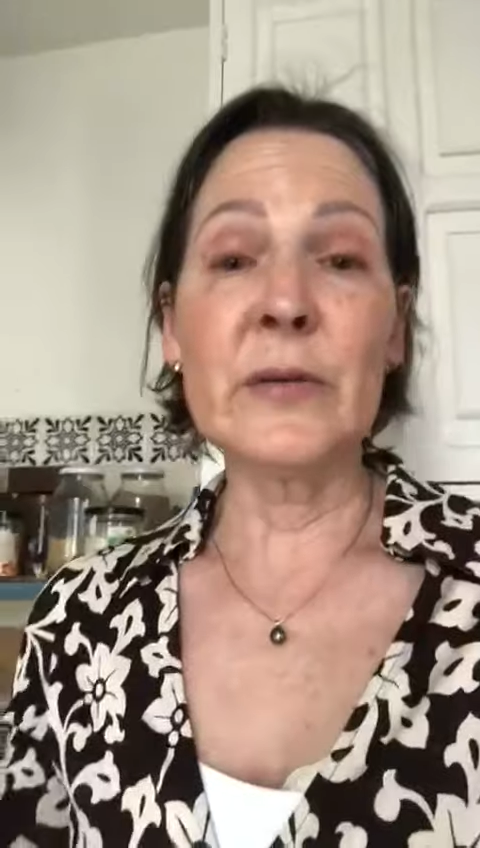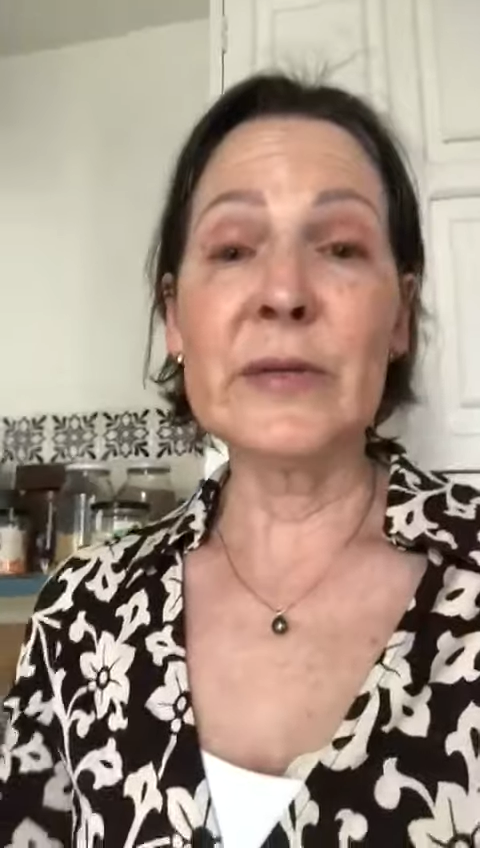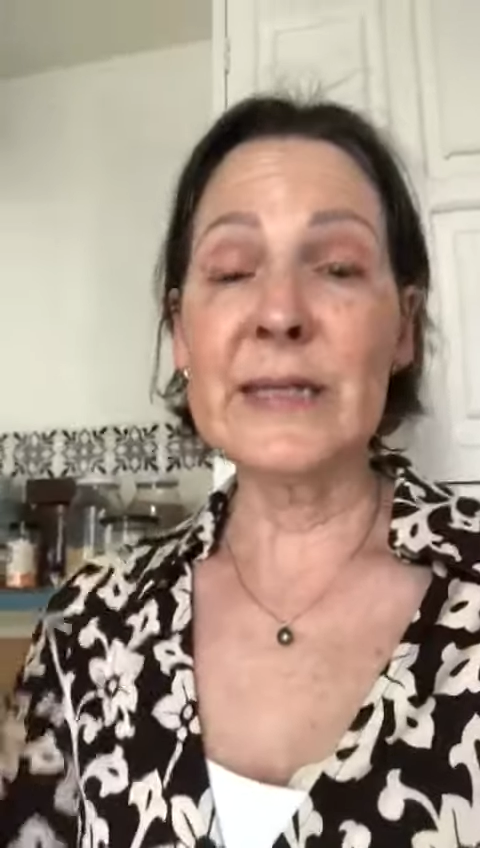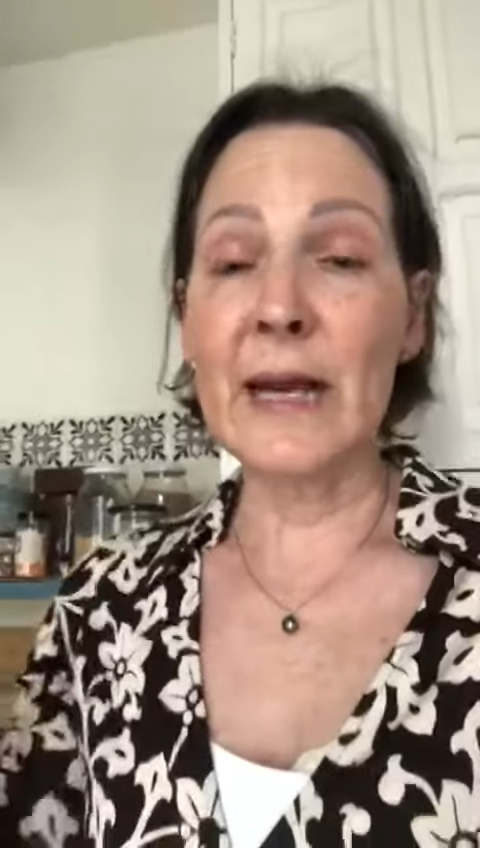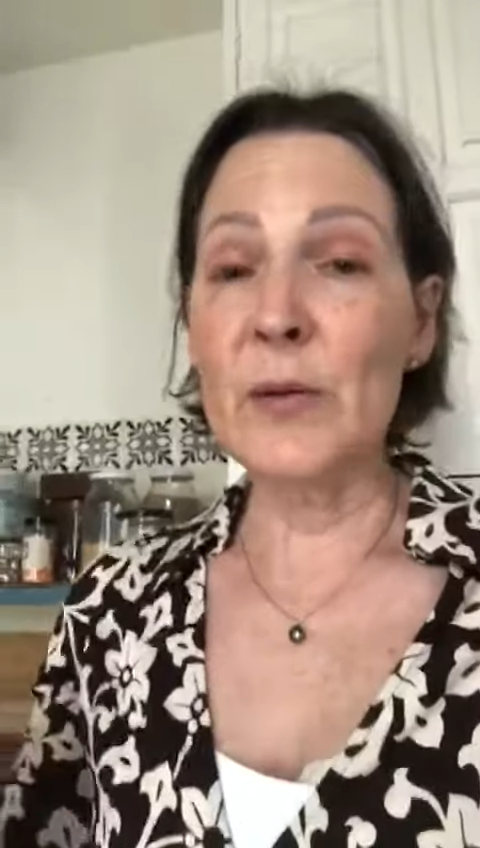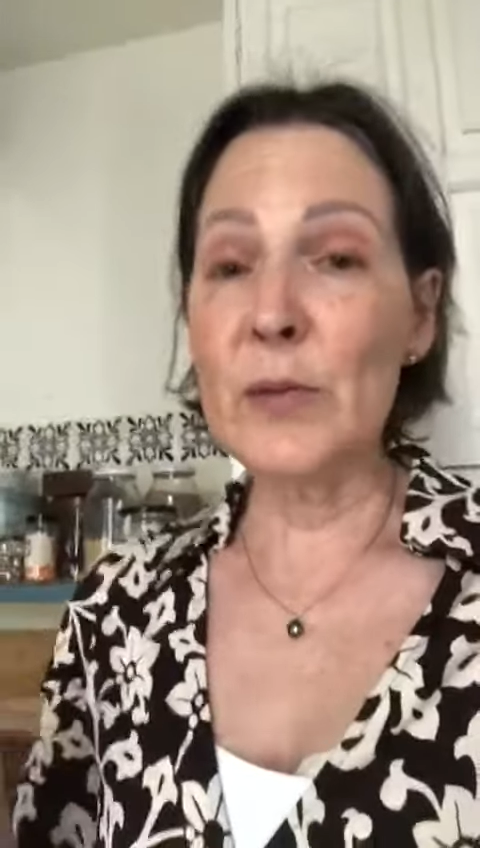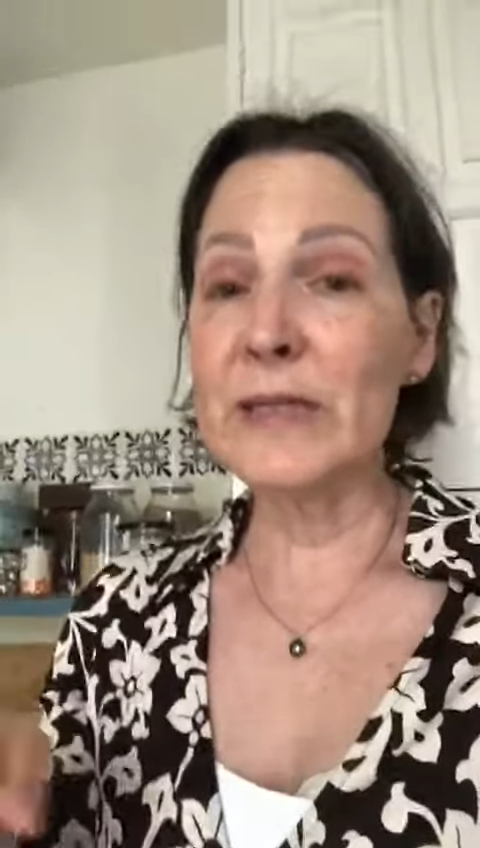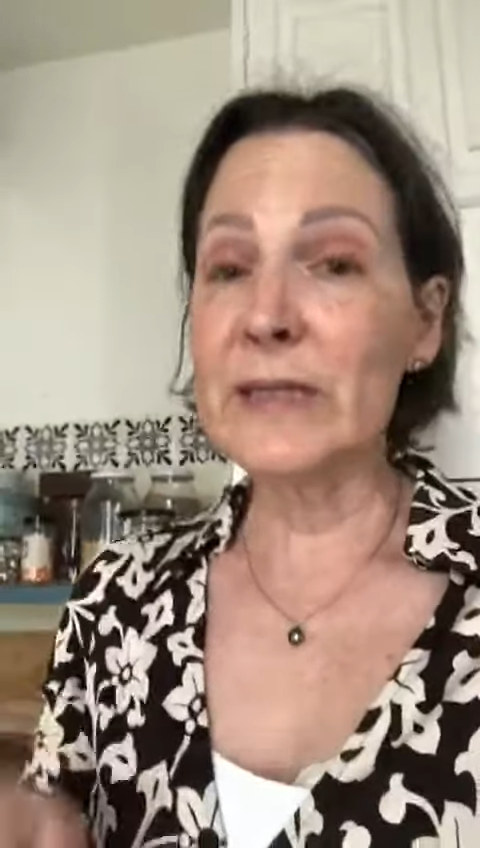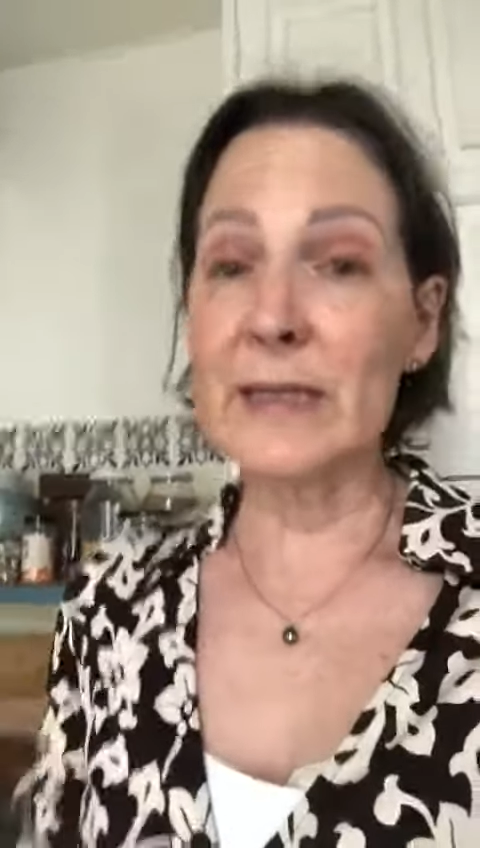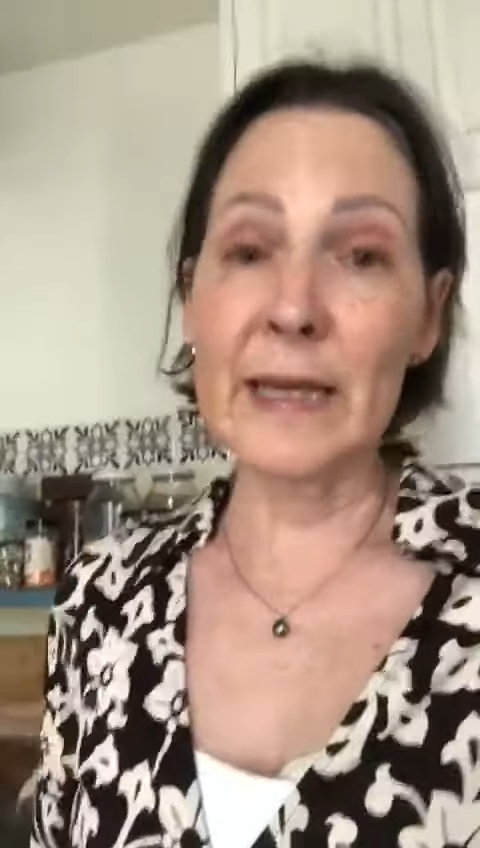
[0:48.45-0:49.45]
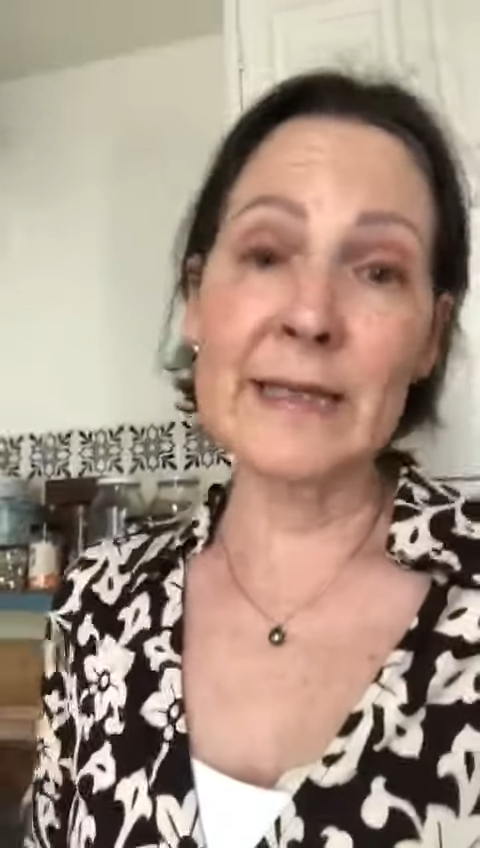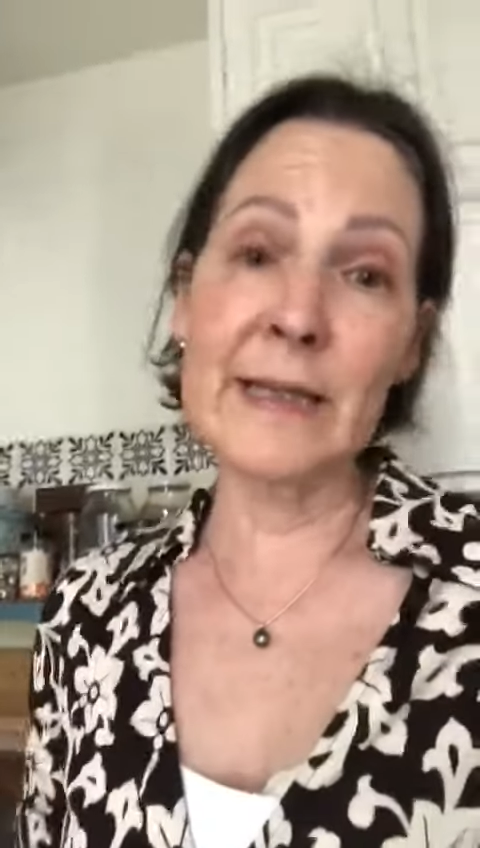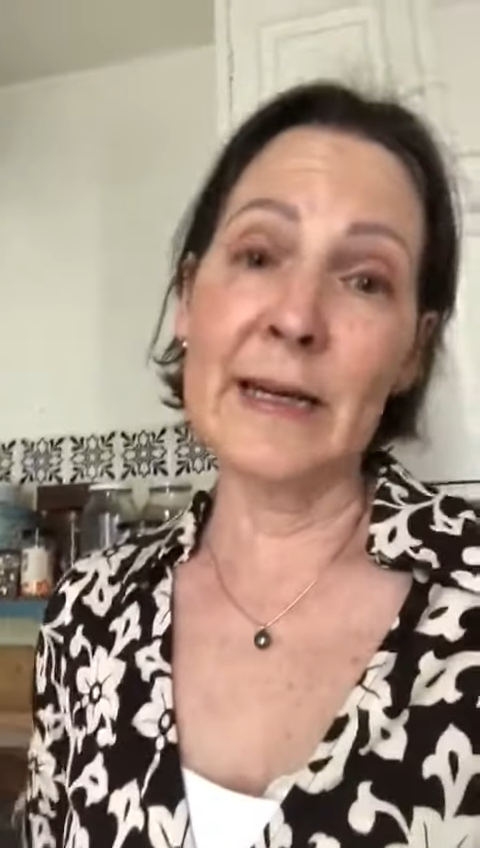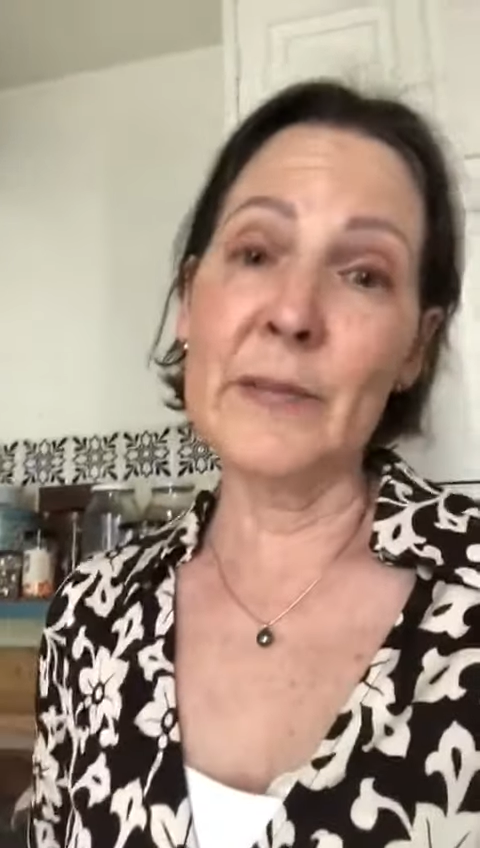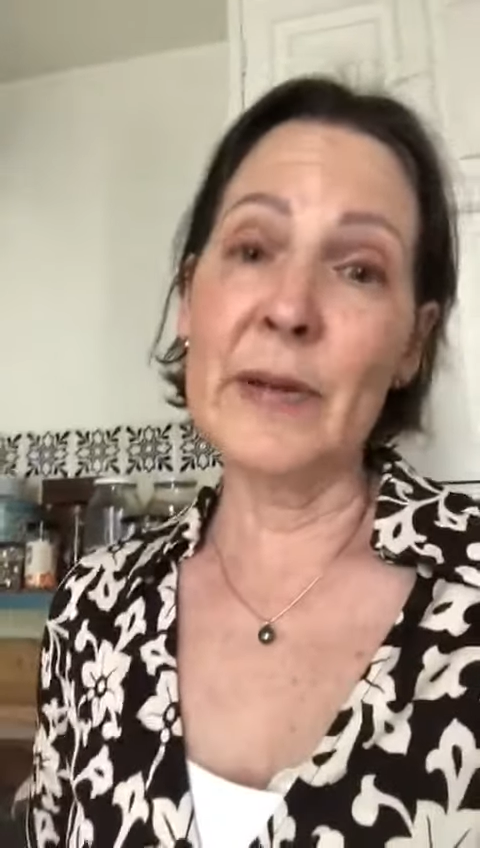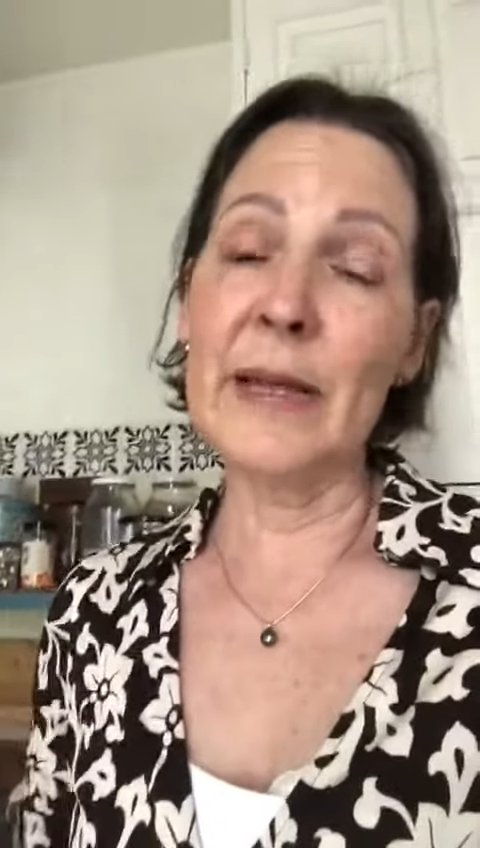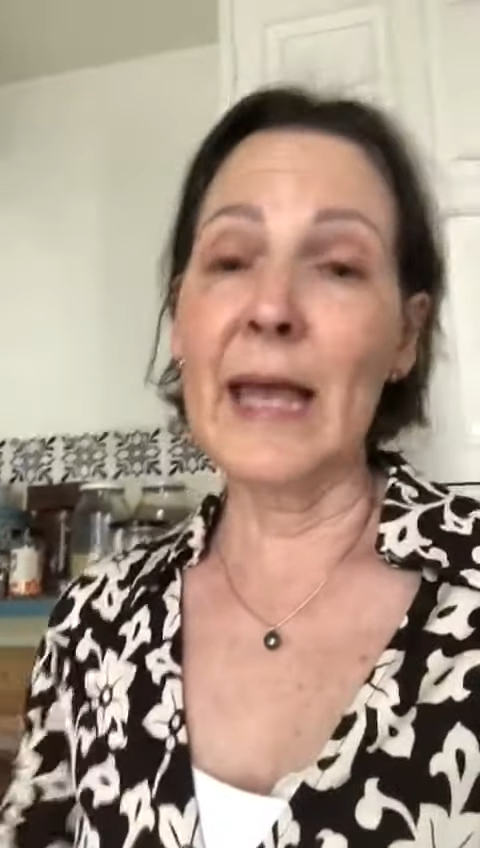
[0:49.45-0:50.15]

is I'm going to slice it up